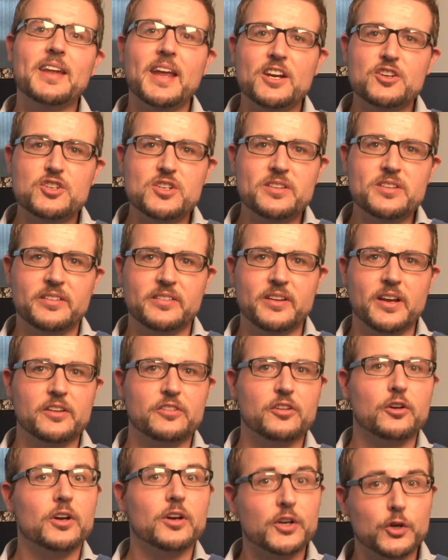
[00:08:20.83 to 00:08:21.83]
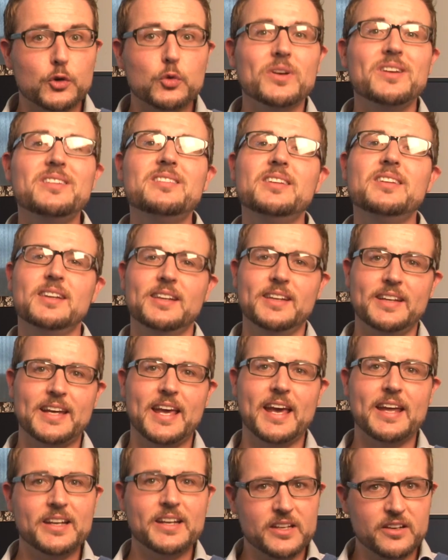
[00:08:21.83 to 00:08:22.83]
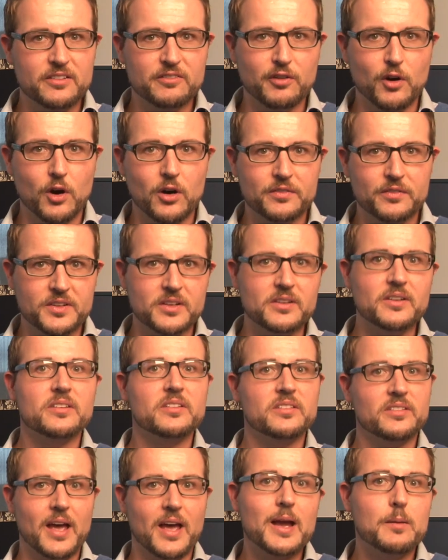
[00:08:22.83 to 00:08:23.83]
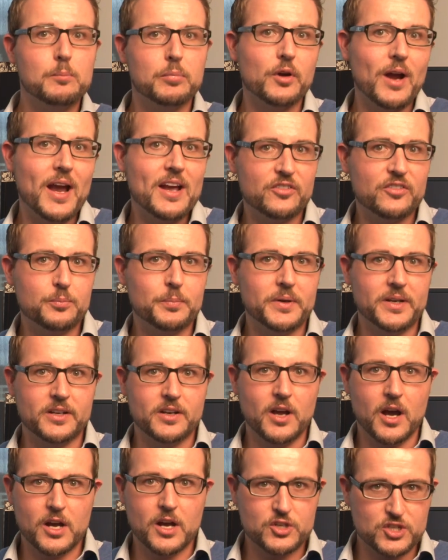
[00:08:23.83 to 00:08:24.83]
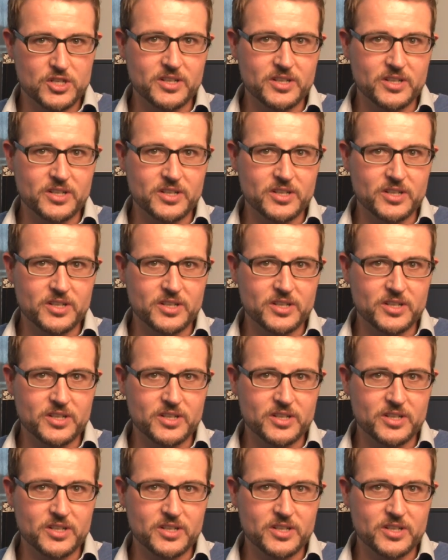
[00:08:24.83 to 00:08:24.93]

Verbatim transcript: nation states are increasingly getting involved into cyber espionage